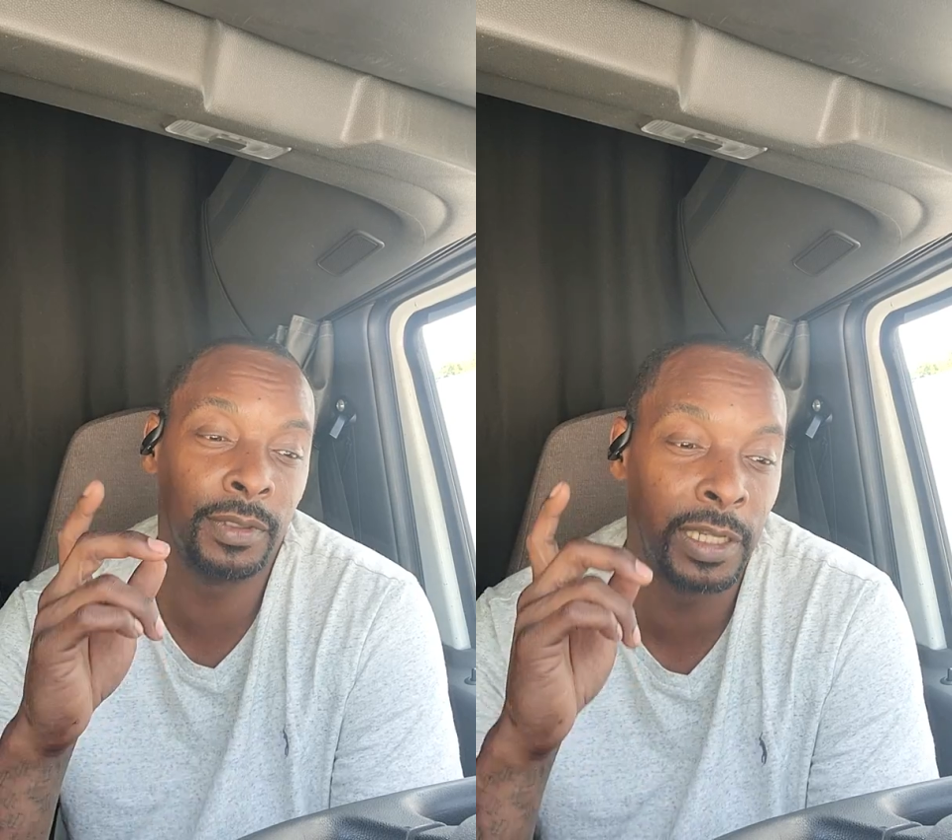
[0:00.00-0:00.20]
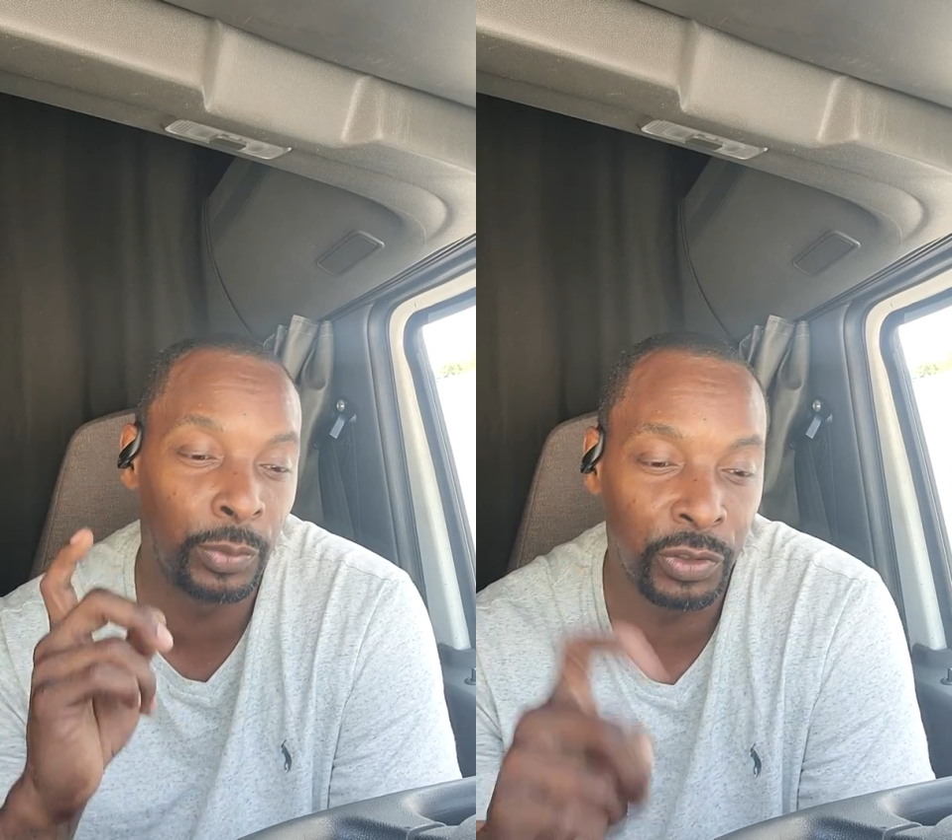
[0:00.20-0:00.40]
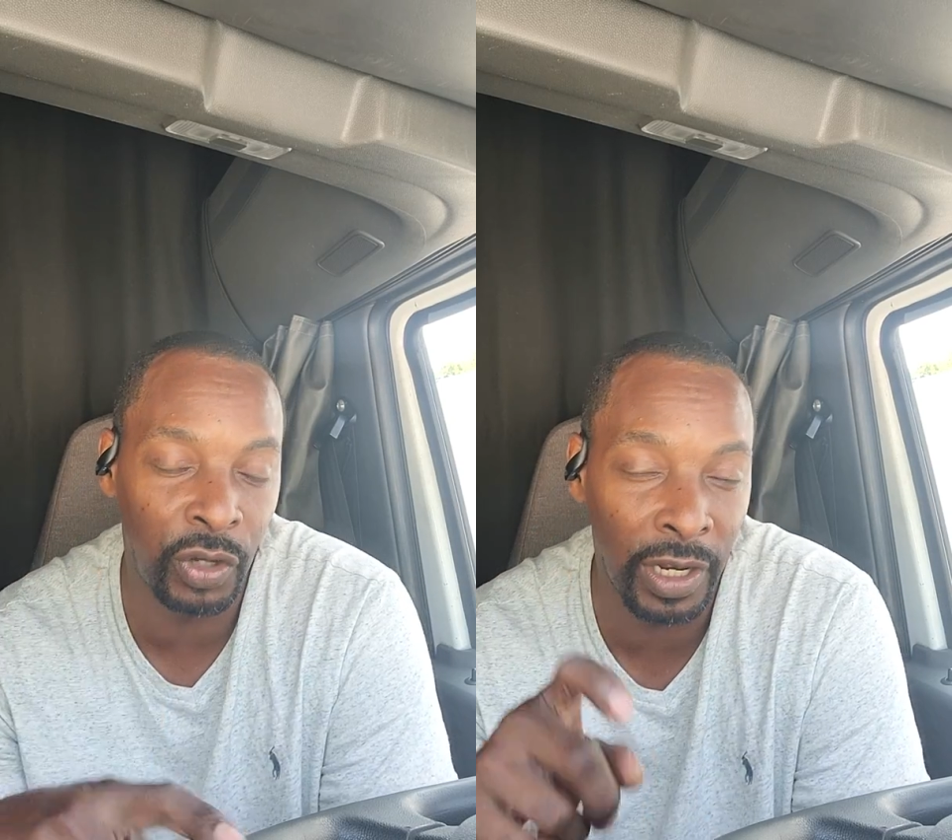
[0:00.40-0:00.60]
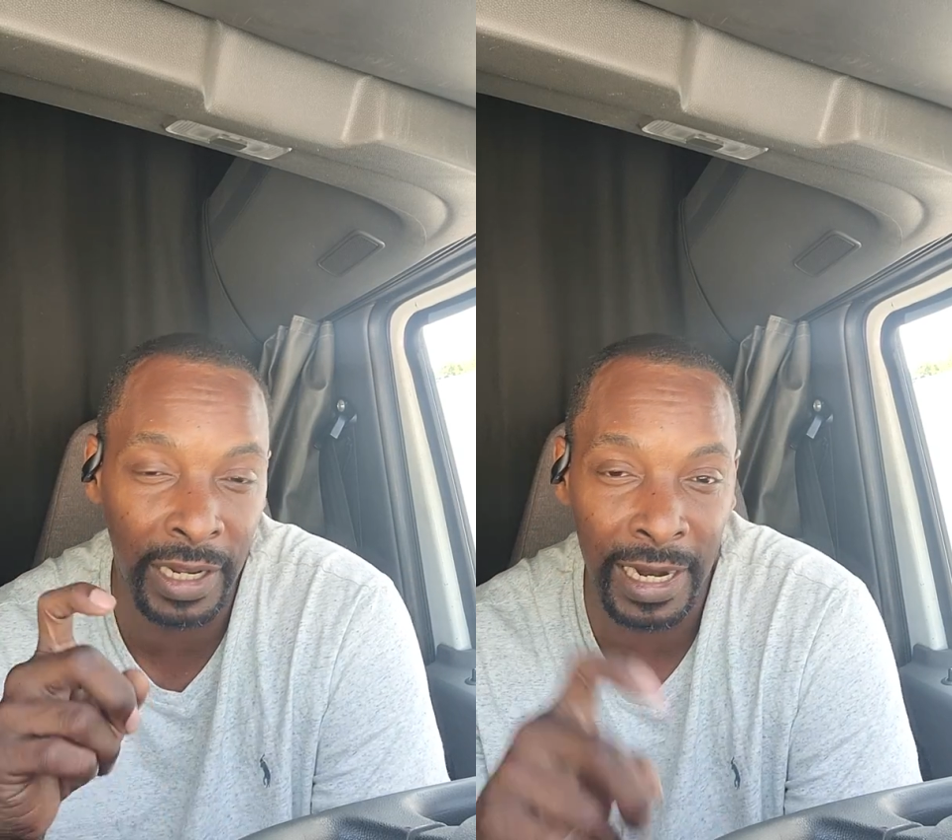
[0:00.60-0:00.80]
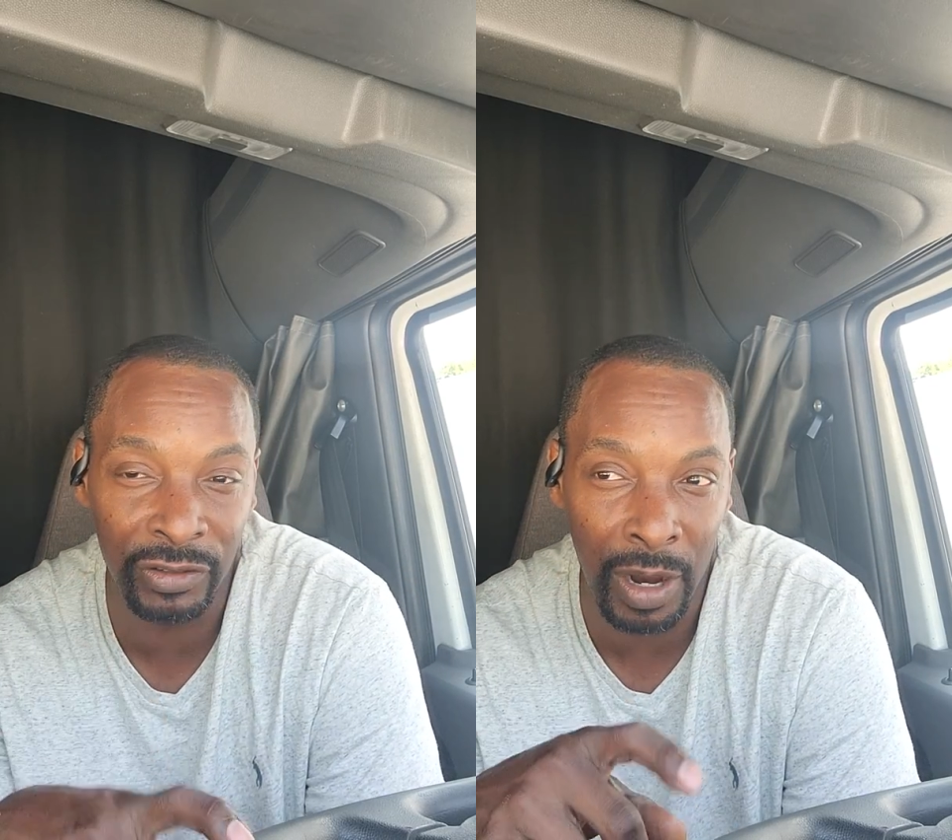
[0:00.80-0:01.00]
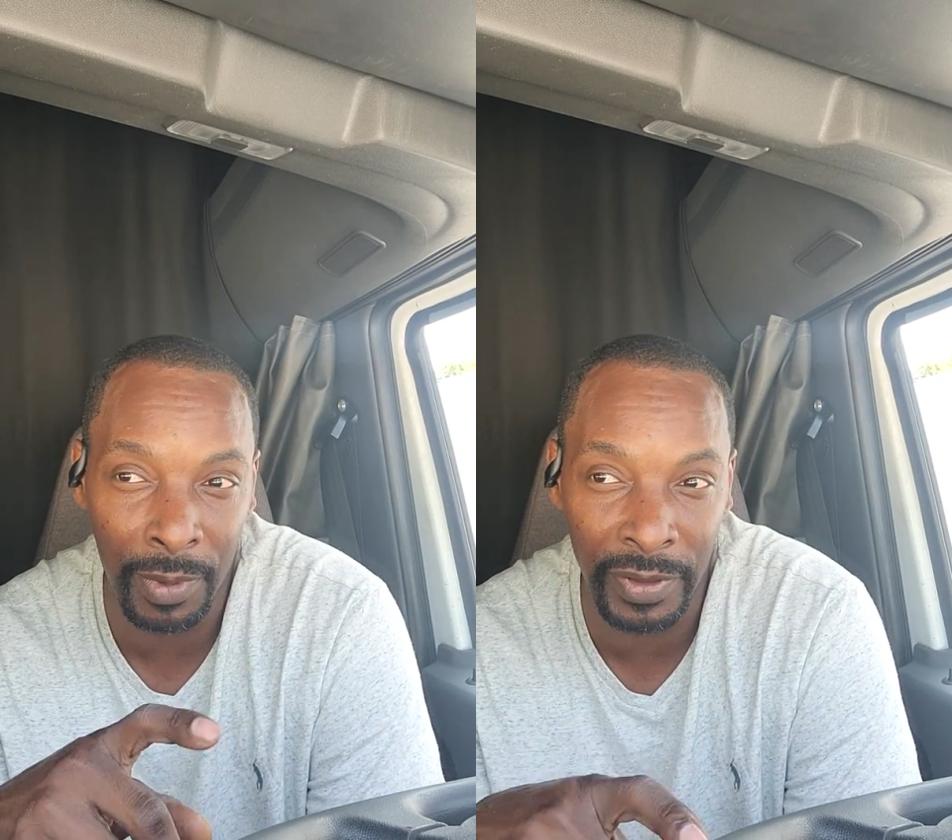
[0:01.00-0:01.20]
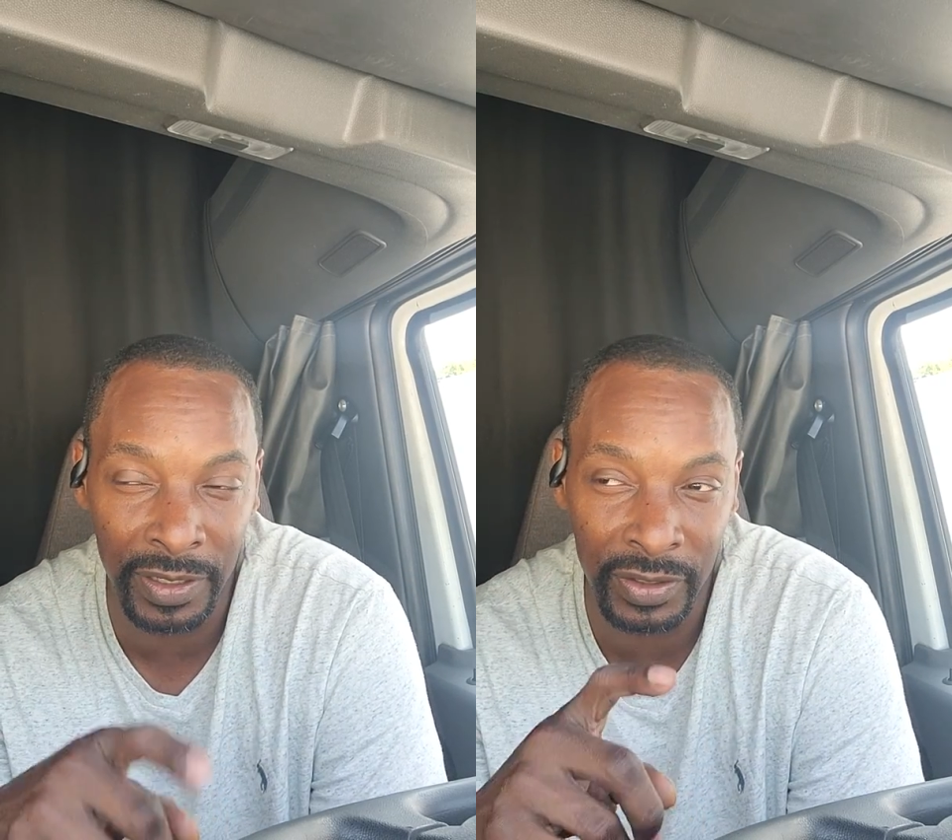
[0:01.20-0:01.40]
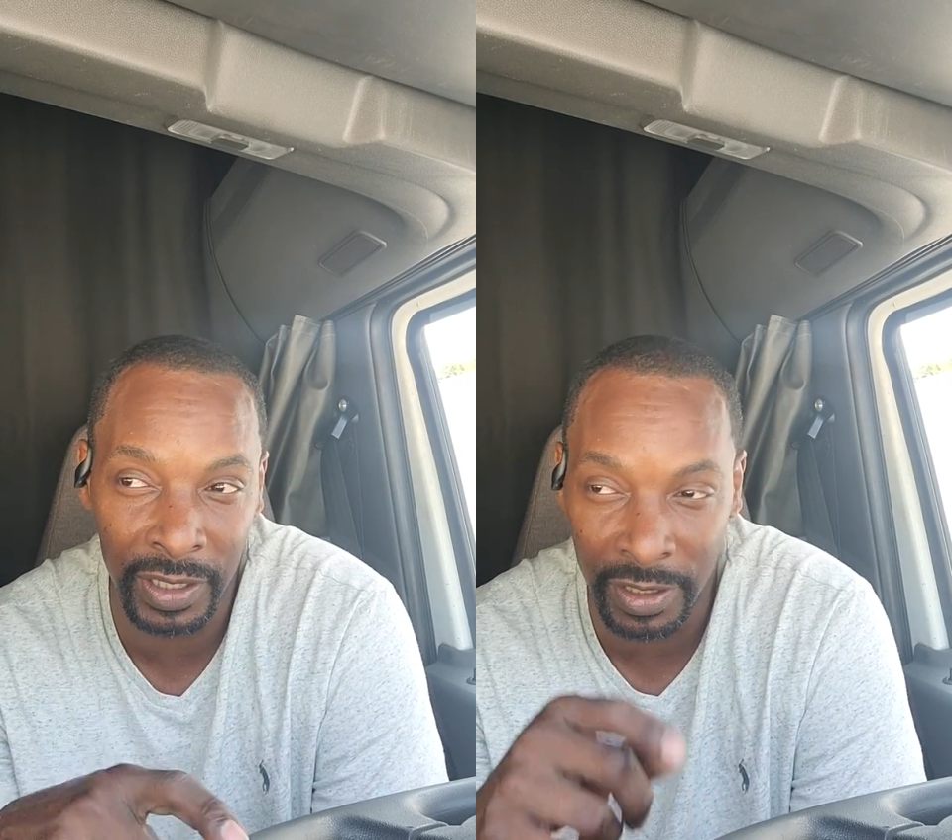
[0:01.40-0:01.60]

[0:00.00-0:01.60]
It was the trailer that I dropped off yesterday